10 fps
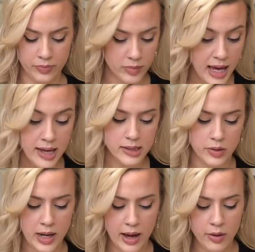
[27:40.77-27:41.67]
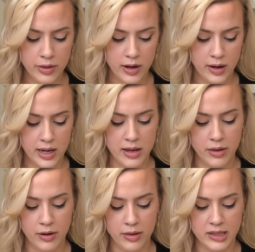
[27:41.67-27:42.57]
yeah, so now they're
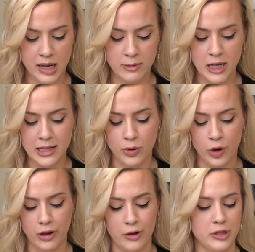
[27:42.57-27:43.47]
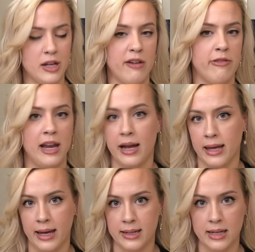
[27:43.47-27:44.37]
either the same size or close enough that I
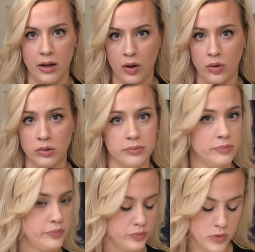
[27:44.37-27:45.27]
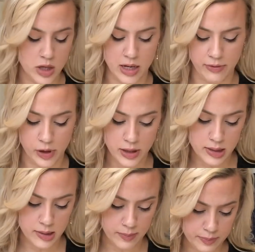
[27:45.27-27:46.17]
can't tell the
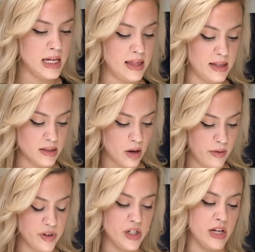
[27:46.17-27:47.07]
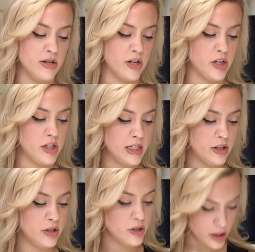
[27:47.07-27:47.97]
difference. In this conversation,
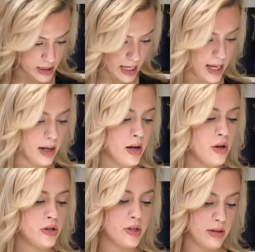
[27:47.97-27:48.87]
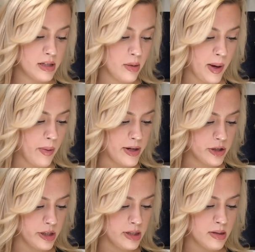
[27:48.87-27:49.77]
she said, so these are my
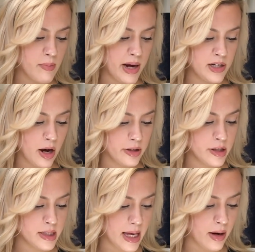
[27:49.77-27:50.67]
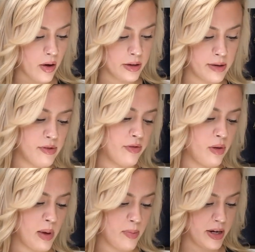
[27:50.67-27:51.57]
questions. My doctor said I'll never feel
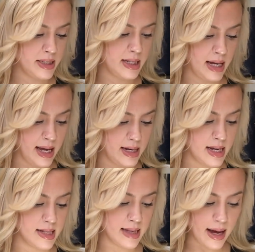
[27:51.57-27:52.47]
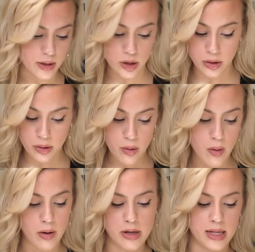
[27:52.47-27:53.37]
my breasts again. Is that true,
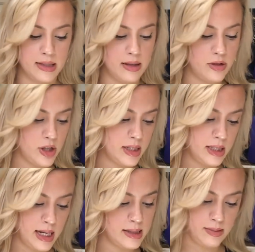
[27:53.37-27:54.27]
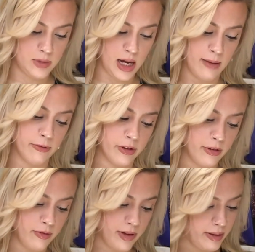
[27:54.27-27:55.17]
or does it just take some time for the
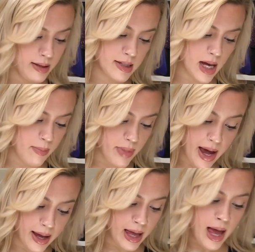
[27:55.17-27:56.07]
feeling to come back?